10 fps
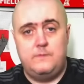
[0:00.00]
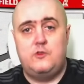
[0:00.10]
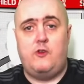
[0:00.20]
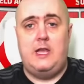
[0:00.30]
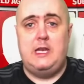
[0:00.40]

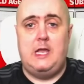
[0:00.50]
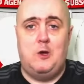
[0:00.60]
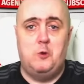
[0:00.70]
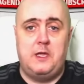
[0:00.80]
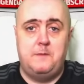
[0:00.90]
Trey
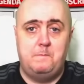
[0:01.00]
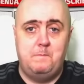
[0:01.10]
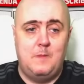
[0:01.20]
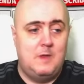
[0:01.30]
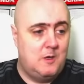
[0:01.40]
Nyoni,
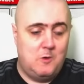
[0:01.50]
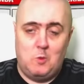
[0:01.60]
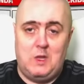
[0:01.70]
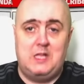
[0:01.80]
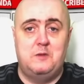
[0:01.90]

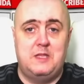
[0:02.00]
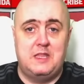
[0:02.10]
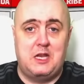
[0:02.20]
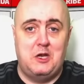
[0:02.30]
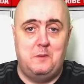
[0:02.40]
welcome to
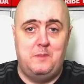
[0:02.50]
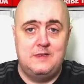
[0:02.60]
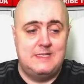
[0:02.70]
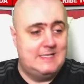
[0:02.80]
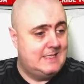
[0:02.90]
the club.
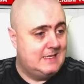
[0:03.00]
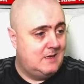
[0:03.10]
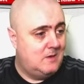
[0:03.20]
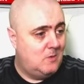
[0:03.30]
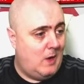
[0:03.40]

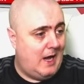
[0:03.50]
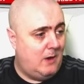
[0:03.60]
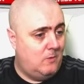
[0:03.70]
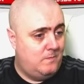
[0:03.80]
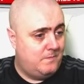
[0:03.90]

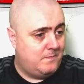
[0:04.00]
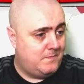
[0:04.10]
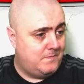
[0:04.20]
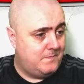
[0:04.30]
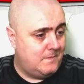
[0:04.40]
Wow.
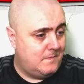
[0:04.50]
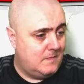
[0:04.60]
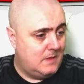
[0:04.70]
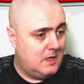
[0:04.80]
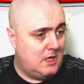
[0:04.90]

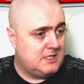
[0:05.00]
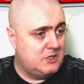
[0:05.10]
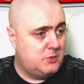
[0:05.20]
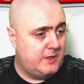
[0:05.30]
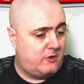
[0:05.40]

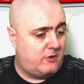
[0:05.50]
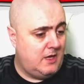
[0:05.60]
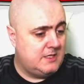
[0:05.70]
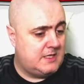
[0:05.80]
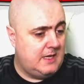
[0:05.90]
Costas with the
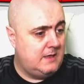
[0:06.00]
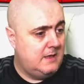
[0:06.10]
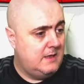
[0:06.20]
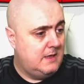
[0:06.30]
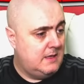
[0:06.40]
cross in.
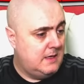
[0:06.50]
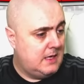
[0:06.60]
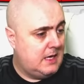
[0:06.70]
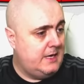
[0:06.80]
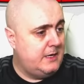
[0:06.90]

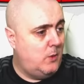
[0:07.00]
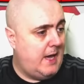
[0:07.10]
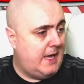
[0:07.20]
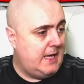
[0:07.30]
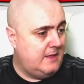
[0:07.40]
Cleared
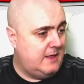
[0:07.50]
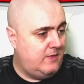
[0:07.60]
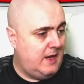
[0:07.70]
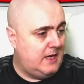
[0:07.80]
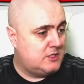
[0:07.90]
away. And then
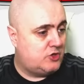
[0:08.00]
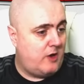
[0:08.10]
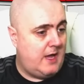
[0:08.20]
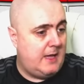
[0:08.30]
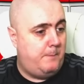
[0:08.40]
there's
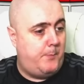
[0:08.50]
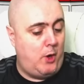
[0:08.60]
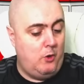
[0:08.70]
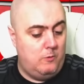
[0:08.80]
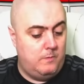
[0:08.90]
Trey.
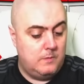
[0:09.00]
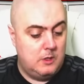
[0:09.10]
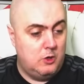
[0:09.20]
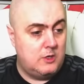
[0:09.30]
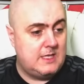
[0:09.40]
Boom.
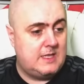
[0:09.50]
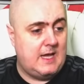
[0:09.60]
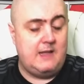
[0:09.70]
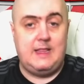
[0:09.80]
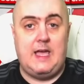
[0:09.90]
Look at
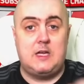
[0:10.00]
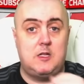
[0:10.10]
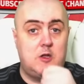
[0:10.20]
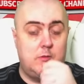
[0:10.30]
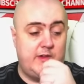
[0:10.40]
that.
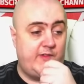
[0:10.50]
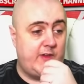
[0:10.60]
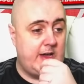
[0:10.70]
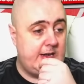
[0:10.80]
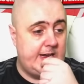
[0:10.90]
Tackle coming
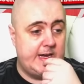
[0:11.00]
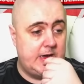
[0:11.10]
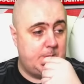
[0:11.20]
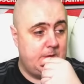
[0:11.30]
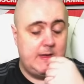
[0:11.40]
flying in on
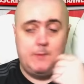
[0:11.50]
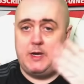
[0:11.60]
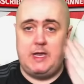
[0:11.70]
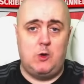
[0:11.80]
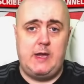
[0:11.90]
him. But
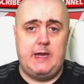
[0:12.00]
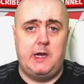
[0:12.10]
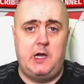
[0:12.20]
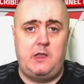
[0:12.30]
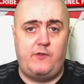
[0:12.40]
he only had
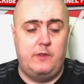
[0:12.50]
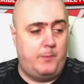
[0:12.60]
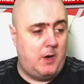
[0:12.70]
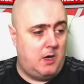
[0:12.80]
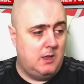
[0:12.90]
eyes for the
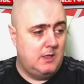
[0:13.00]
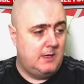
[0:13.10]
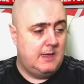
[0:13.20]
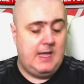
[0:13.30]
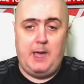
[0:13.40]
ball.
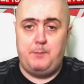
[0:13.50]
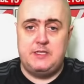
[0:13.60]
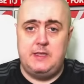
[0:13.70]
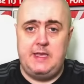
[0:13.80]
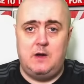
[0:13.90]
Kept
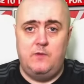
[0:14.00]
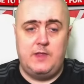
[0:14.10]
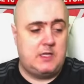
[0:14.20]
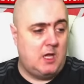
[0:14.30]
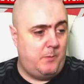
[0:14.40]
his knee over
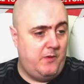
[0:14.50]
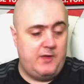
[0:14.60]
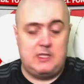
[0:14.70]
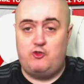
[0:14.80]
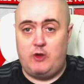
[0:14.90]
the top of
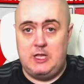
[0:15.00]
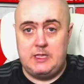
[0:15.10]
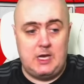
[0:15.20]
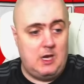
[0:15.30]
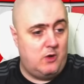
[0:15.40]
it. Drilled
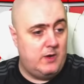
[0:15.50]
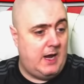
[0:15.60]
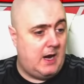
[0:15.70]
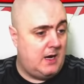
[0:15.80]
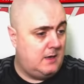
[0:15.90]
it low and
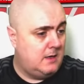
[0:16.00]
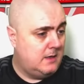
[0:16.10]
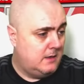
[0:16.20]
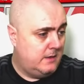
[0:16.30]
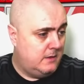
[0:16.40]
hard.
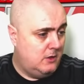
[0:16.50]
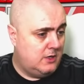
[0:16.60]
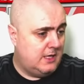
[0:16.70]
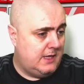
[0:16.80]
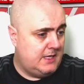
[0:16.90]

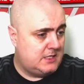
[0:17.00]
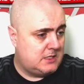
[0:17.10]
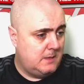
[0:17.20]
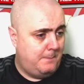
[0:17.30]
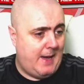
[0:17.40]
Look at
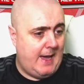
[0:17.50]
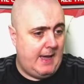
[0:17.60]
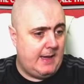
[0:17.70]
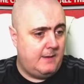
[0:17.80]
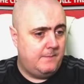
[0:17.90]
this.
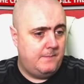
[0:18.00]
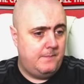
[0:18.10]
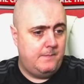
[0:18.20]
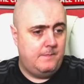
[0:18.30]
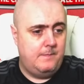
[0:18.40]
Bang.
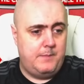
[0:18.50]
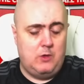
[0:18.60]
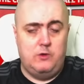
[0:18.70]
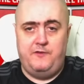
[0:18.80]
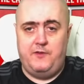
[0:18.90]

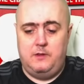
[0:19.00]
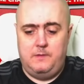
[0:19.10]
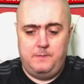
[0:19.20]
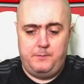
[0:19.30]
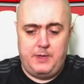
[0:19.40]
Beautiful.
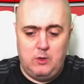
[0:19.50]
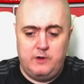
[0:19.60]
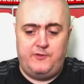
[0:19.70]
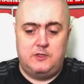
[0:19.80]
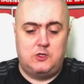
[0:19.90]

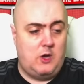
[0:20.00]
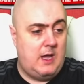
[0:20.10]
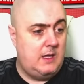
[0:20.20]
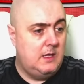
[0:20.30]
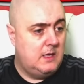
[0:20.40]
Beautiful,
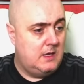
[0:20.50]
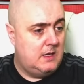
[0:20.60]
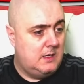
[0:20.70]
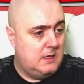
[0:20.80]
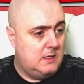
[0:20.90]
Trey.
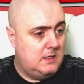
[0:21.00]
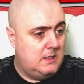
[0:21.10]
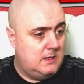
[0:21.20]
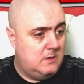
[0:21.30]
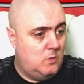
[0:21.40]

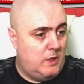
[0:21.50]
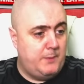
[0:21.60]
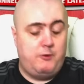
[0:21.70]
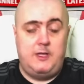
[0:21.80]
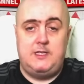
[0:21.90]
What a
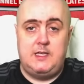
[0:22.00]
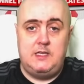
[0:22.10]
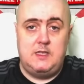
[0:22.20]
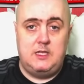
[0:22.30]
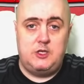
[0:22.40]

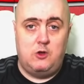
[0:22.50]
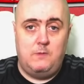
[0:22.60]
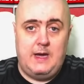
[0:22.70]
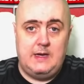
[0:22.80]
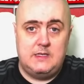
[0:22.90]
pre-season this young
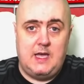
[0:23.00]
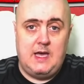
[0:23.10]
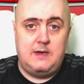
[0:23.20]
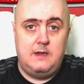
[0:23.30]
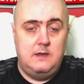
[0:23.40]
man has
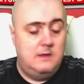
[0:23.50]
had.